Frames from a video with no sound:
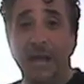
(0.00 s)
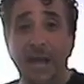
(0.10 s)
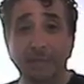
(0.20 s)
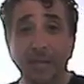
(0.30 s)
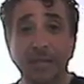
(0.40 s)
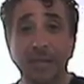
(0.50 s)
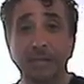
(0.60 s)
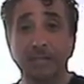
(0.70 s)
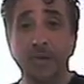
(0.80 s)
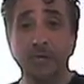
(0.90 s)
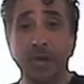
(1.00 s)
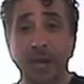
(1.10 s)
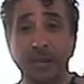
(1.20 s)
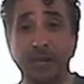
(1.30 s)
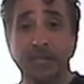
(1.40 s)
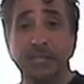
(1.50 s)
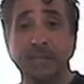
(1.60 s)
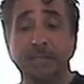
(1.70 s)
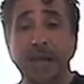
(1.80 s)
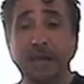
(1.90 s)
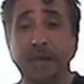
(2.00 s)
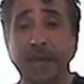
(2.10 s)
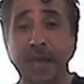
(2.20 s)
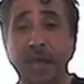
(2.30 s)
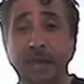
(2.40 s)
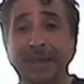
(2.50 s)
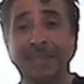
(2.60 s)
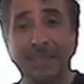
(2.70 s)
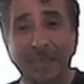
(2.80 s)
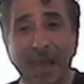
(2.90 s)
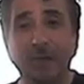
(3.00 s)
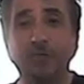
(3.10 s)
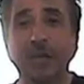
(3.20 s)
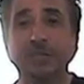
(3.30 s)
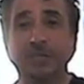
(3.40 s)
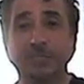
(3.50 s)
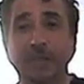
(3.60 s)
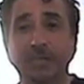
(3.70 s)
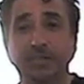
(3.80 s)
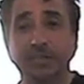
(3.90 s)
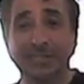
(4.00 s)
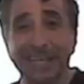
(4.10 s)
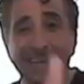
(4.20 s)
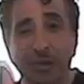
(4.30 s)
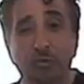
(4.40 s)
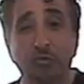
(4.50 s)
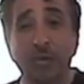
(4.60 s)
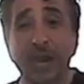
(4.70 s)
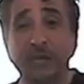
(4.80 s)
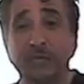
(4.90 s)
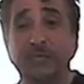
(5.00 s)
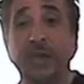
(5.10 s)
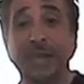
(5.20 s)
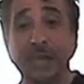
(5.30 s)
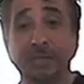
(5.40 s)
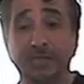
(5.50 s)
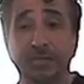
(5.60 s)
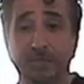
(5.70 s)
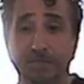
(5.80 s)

I'm looking in the mirror and you can see the back of my head. That creates dimensions in a creative image.